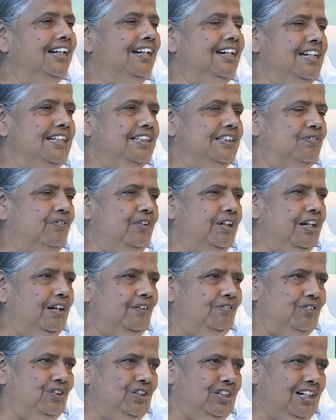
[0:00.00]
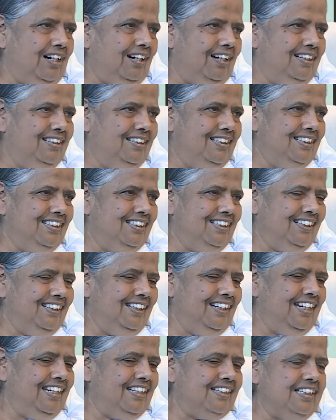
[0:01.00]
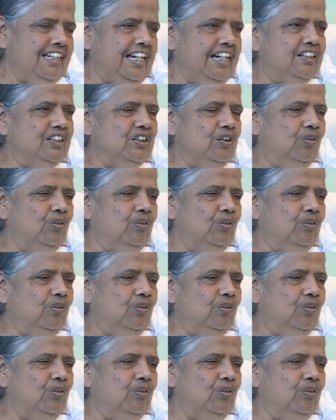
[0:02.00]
It's free of charge. It takes